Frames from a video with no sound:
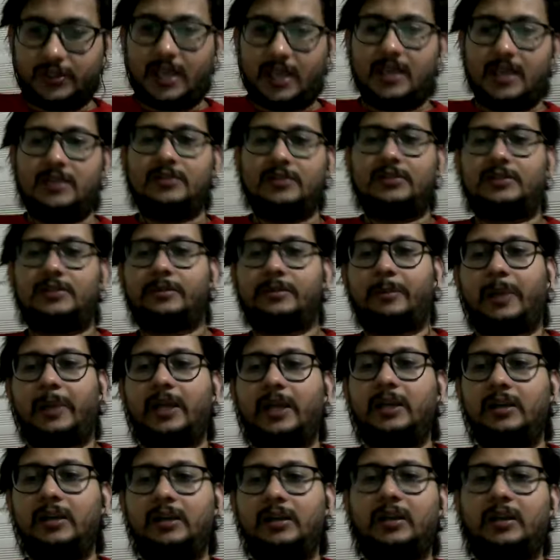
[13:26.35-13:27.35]
Science
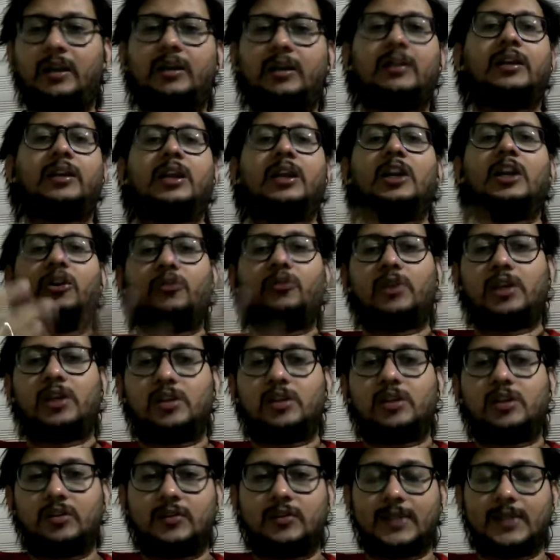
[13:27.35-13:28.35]
meant
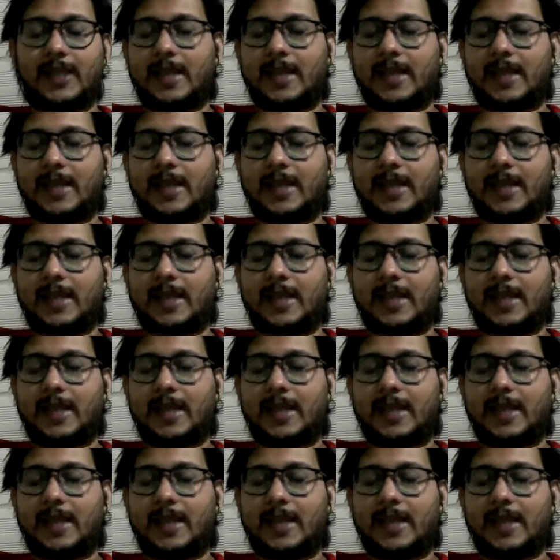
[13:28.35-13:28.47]
innovation.